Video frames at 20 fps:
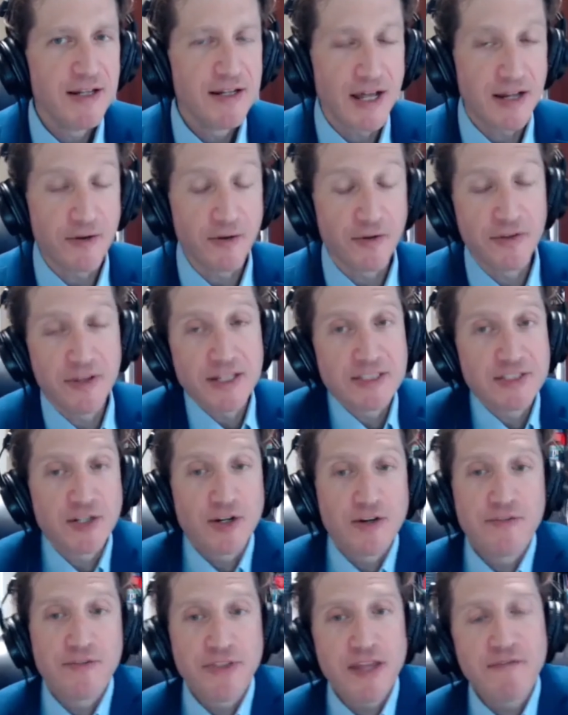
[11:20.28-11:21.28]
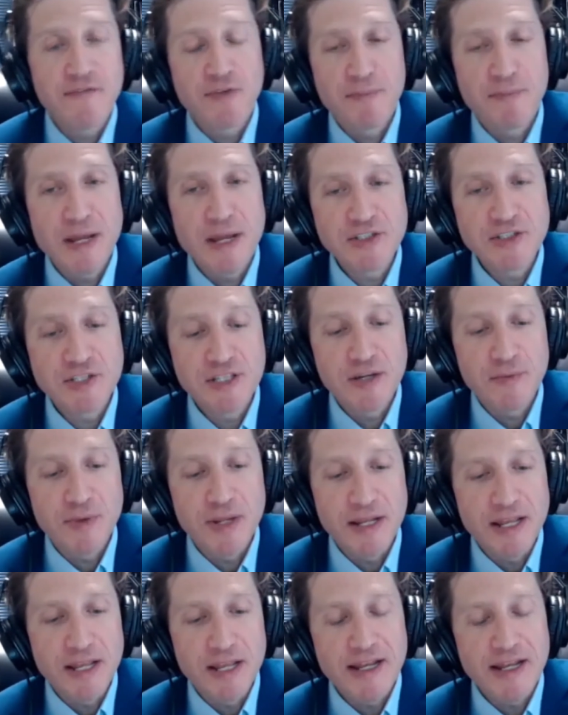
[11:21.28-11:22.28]
not only serve the information that we
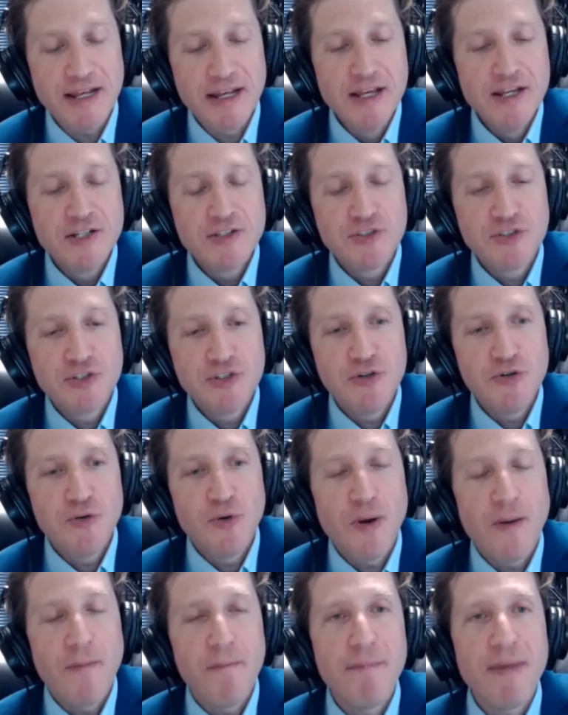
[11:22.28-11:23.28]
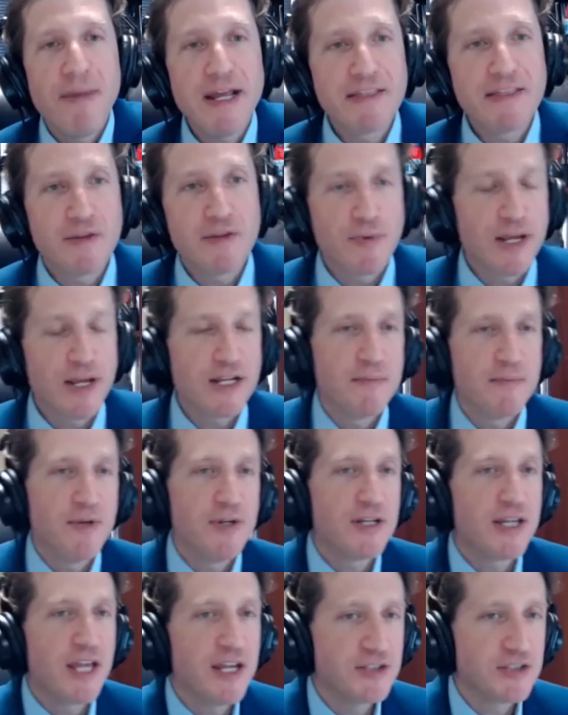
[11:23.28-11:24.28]
need to make the right
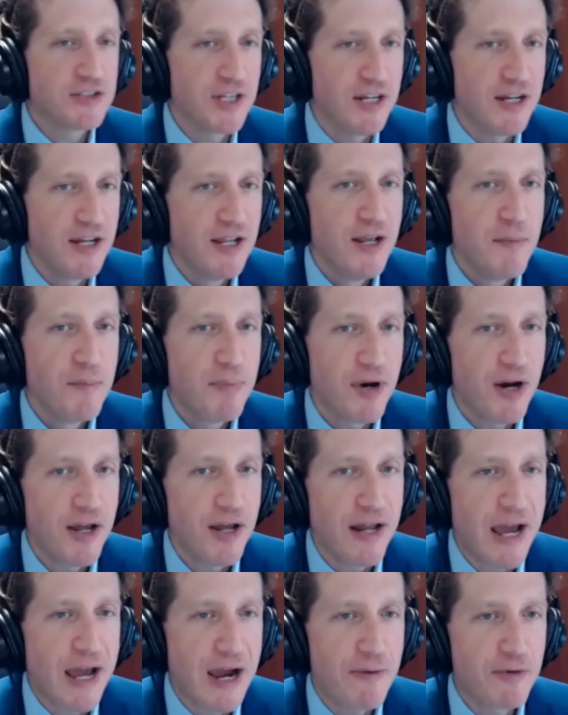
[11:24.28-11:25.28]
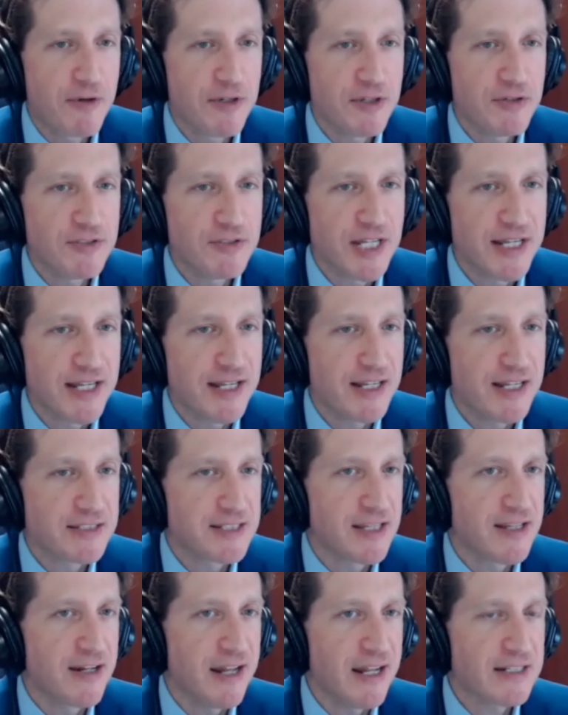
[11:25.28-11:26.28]
communication, but how are you taking it to
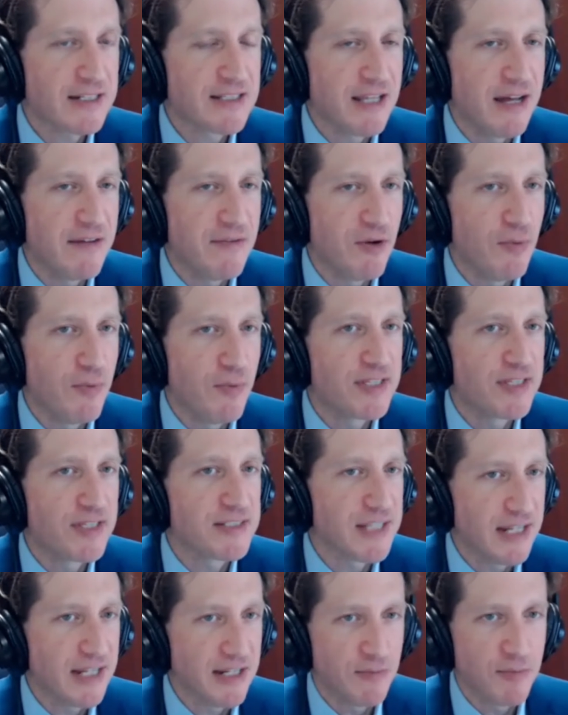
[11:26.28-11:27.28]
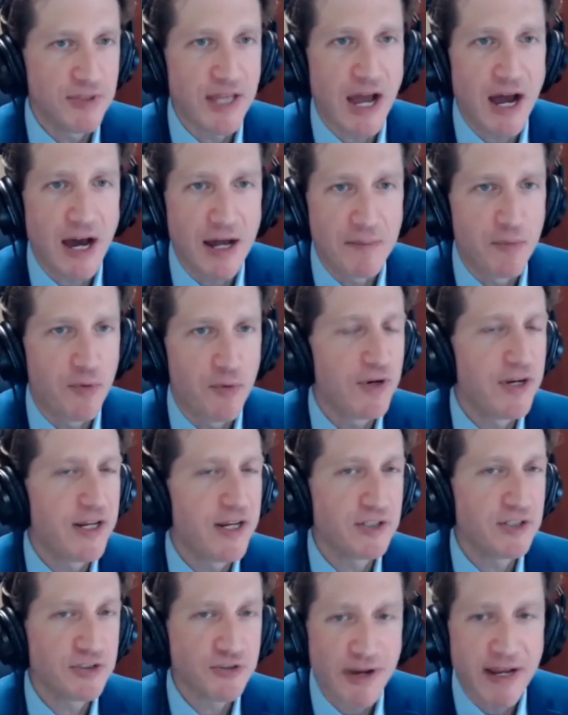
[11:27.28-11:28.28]
the next level with the sale with
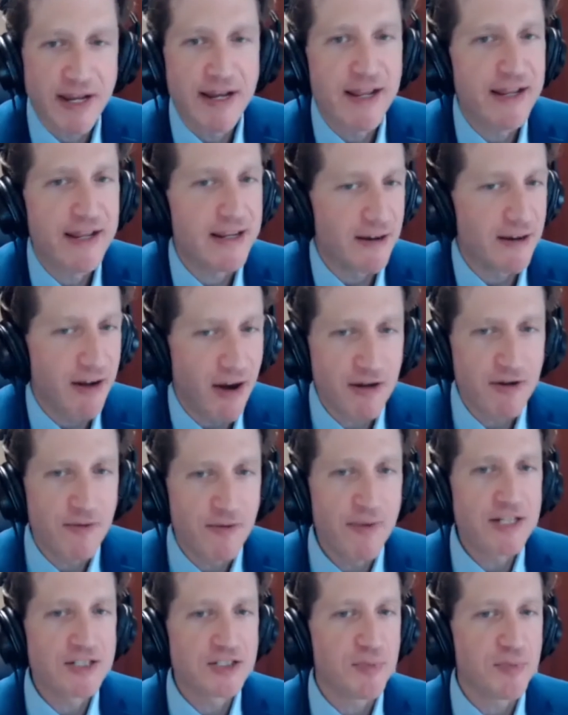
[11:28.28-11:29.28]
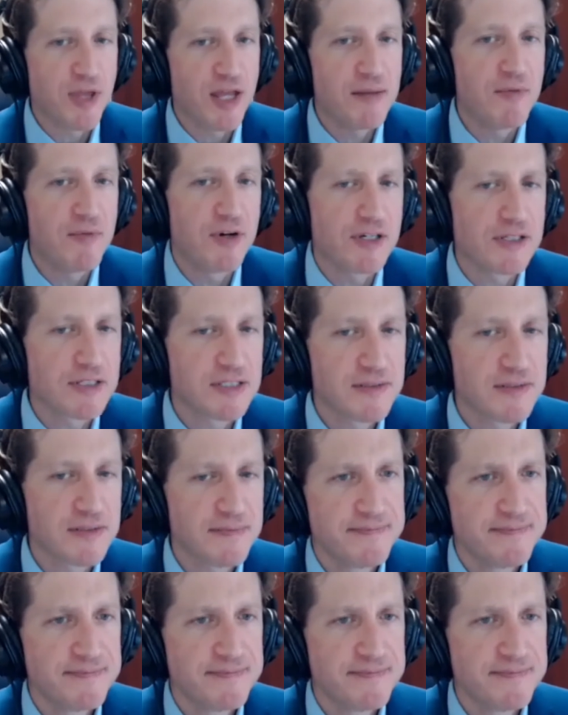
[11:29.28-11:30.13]
onboarding, training, and auto magic playbooks?